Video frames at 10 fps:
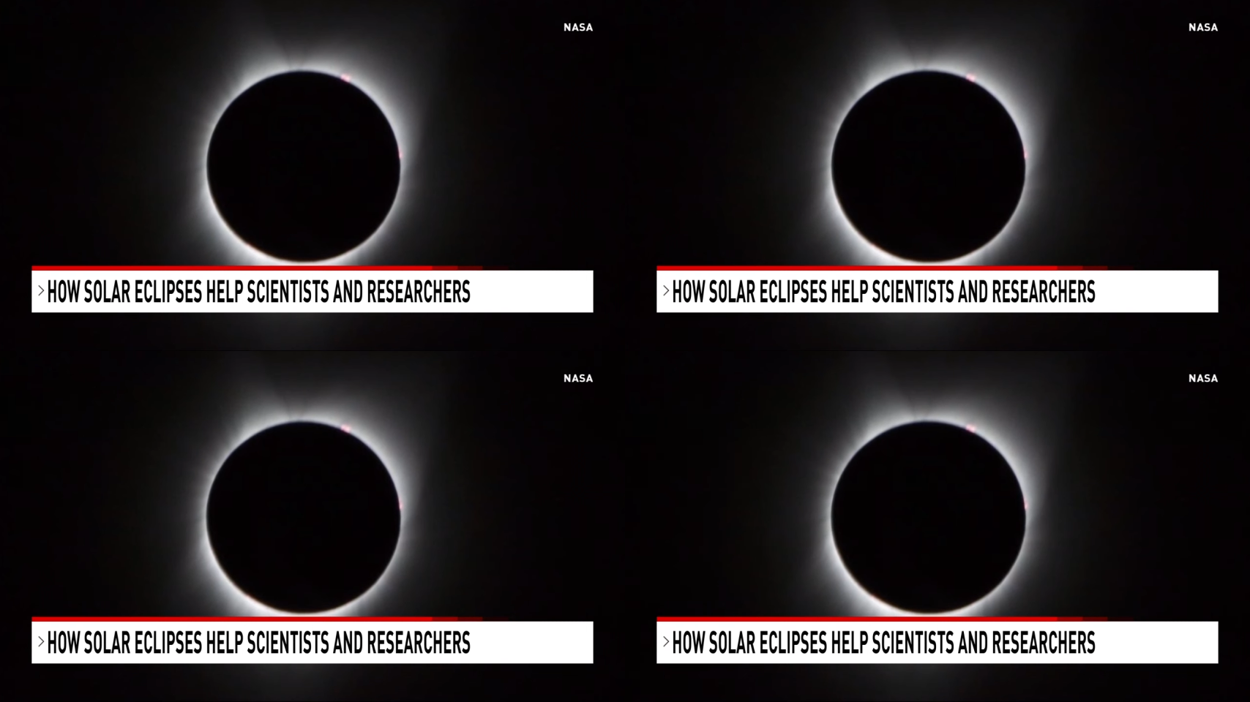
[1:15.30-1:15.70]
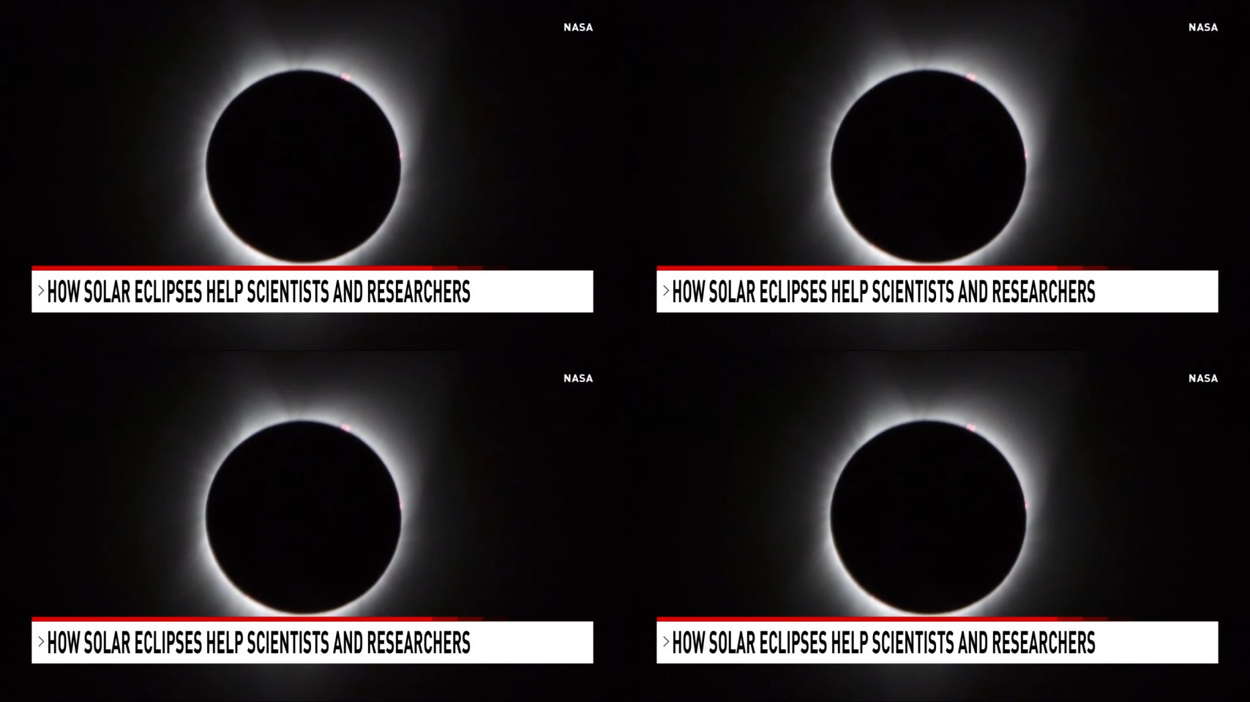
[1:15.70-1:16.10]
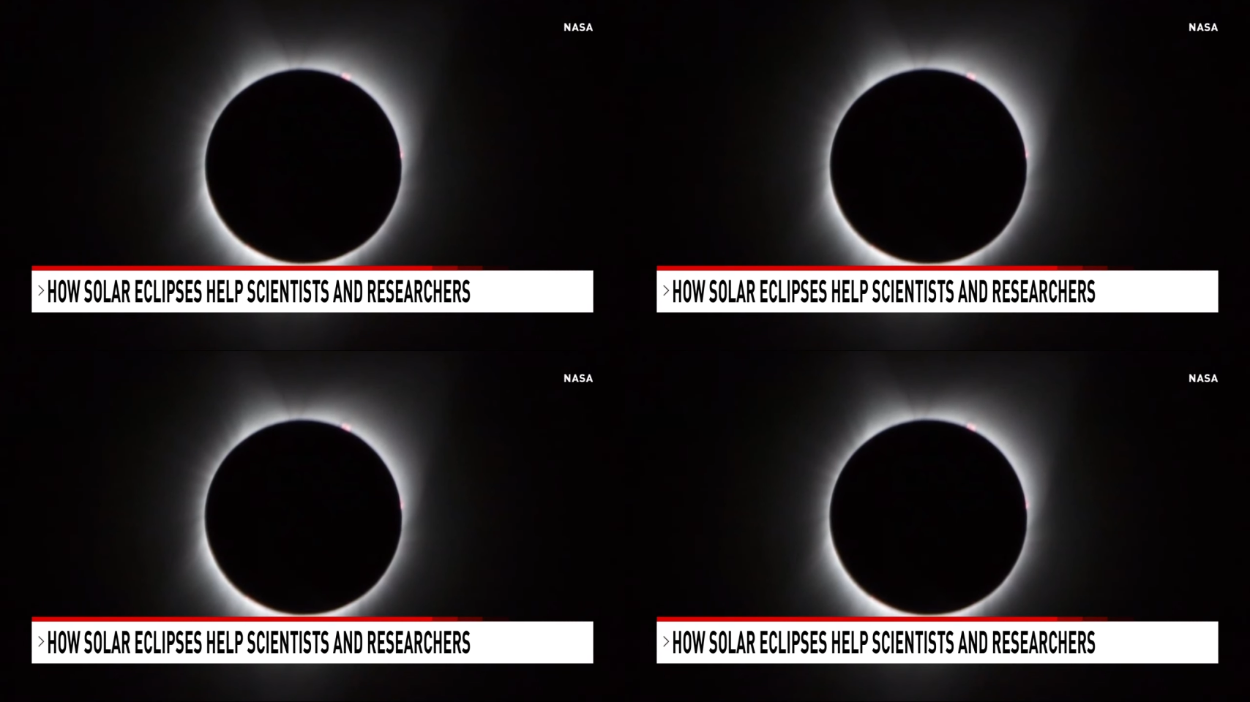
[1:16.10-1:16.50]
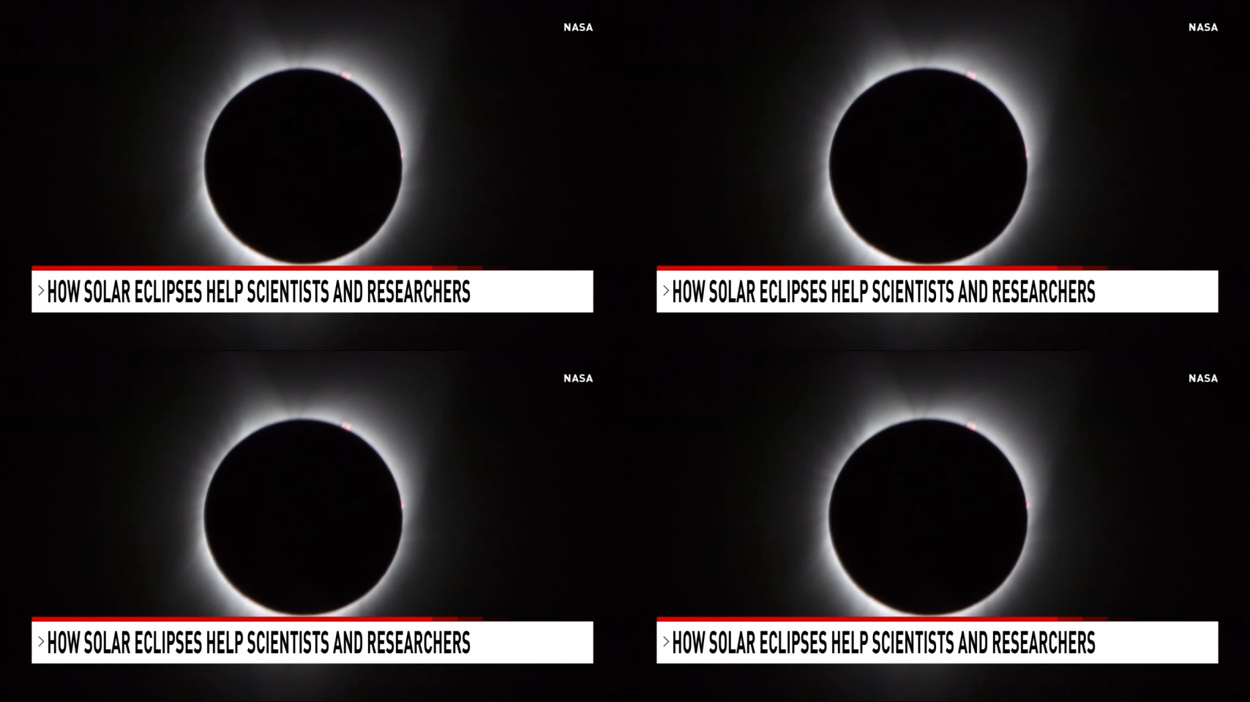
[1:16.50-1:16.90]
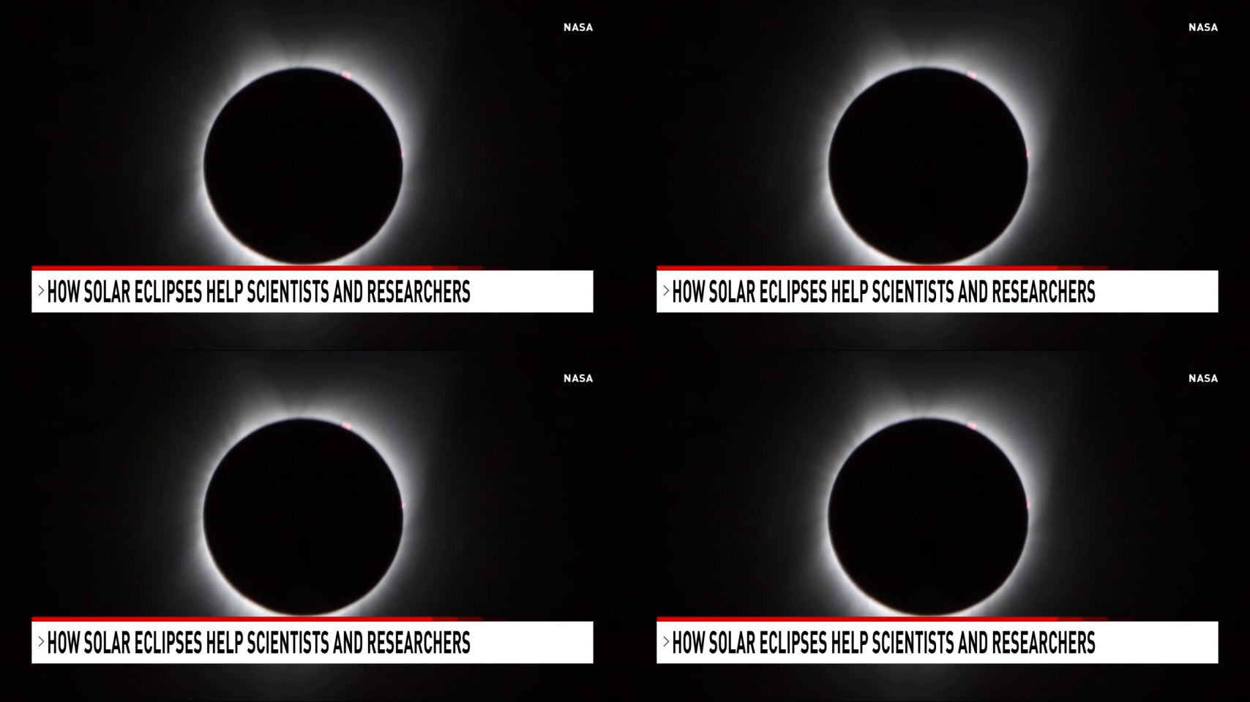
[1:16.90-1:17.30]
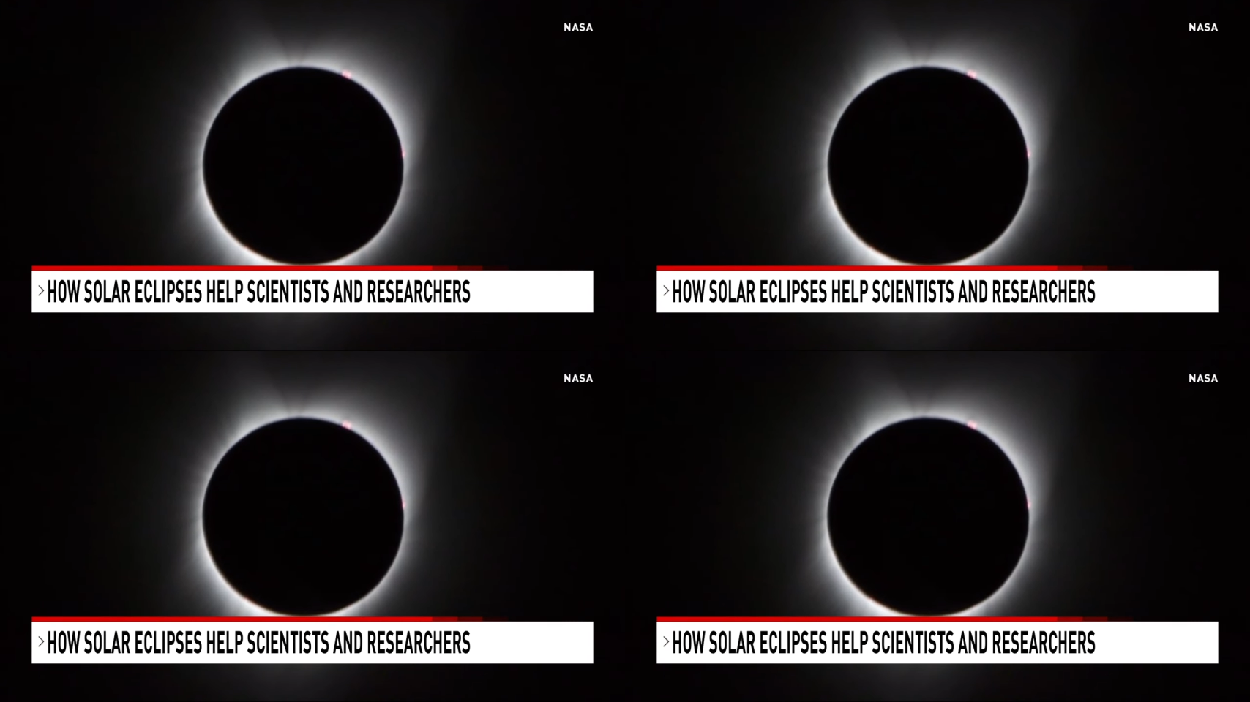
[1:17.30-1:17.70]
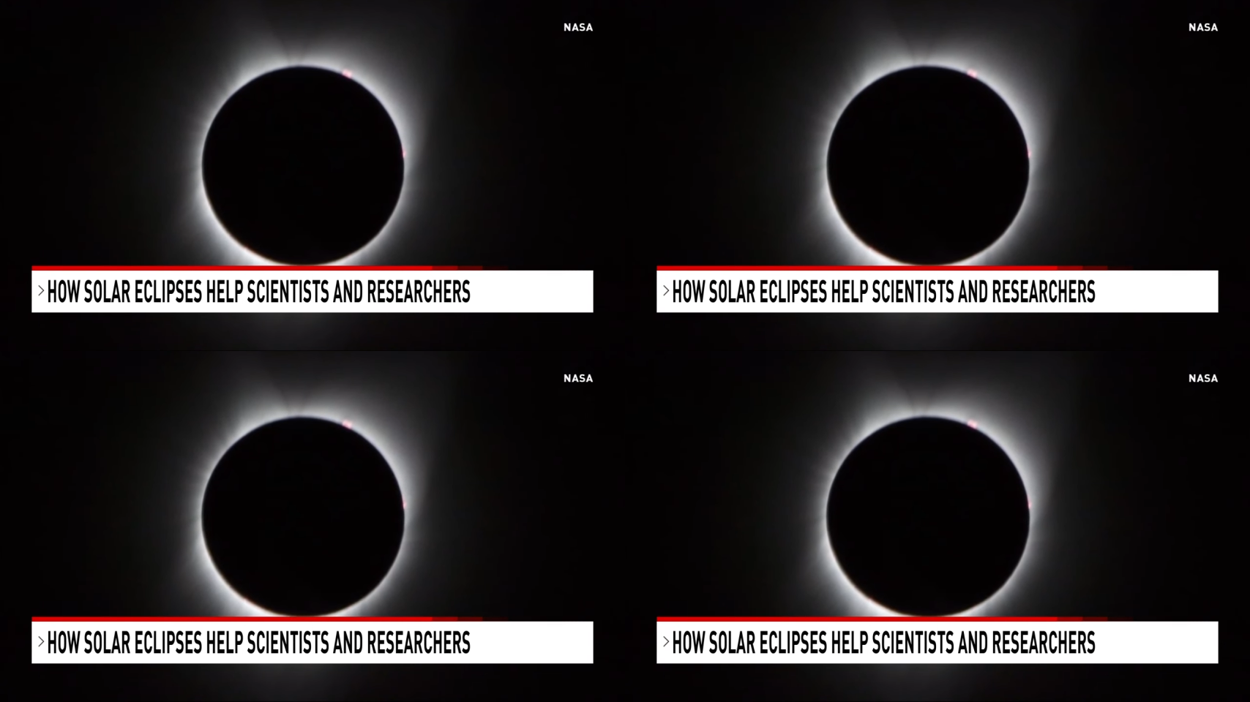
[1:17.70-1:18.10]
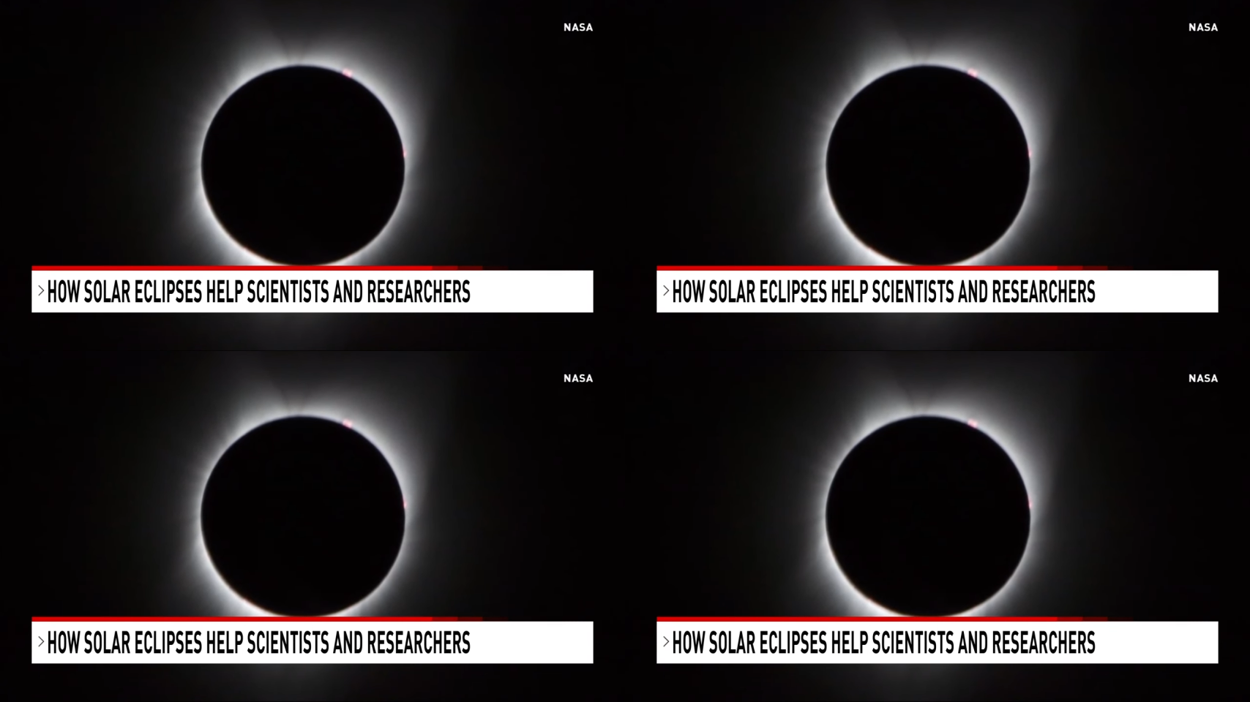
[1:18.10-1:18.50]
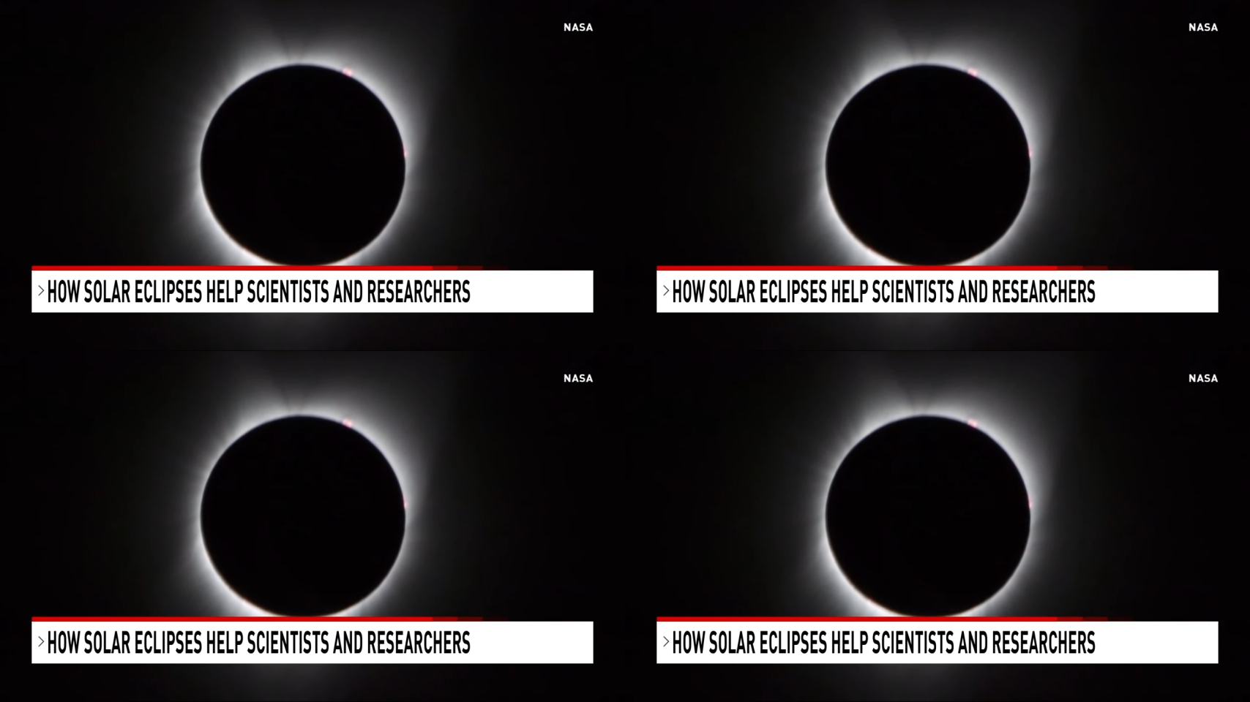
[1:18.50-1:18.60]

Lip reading: [unreadable: no face in view]